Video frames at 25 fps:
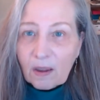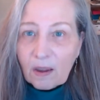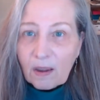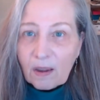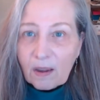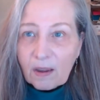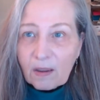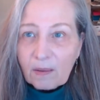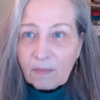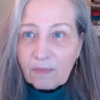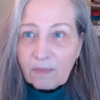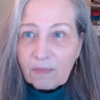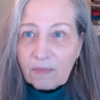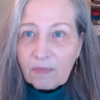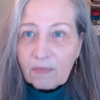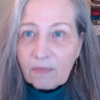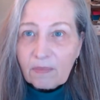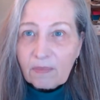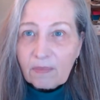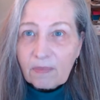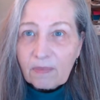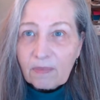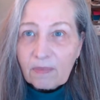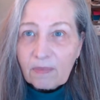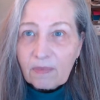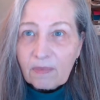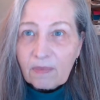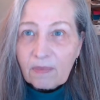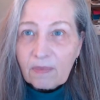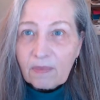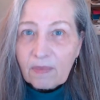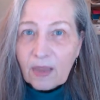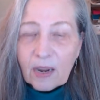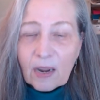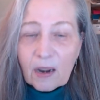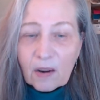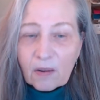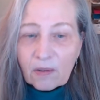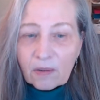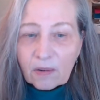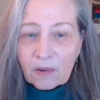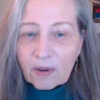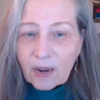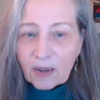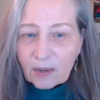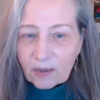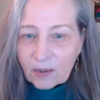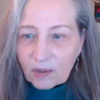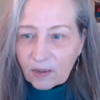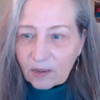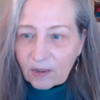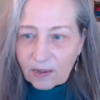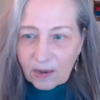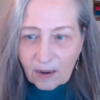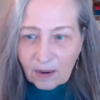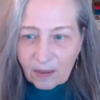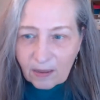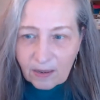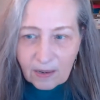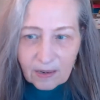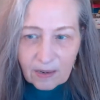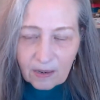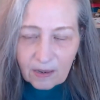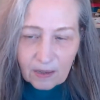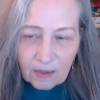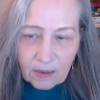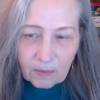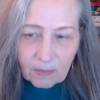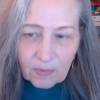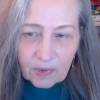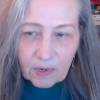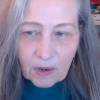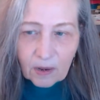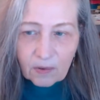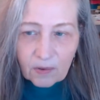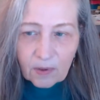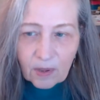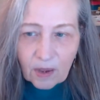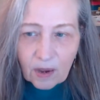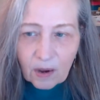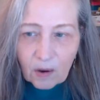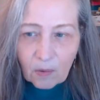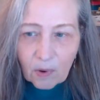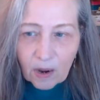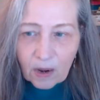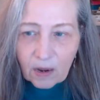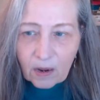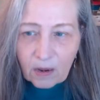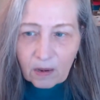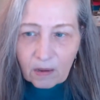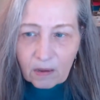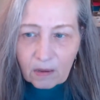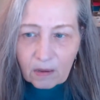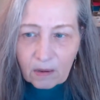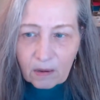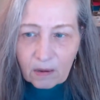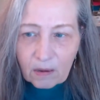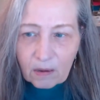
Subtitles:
they don't necessarily see themselves that way.